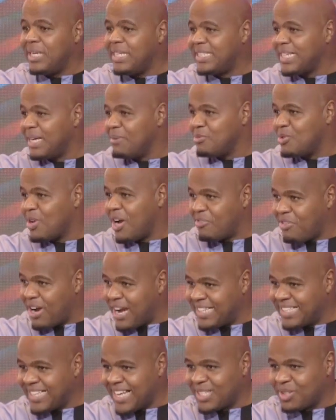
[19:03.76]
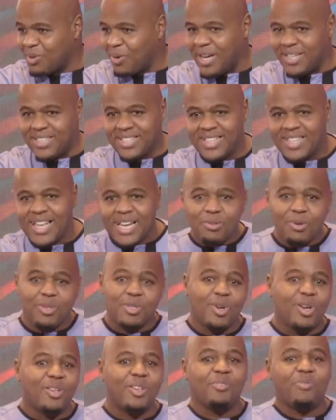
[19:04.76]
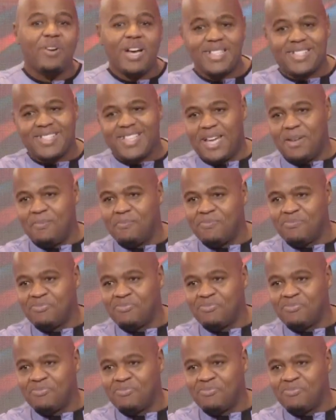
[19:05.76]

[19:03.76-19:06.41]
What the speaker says: times you have heard that word? That was not the first time.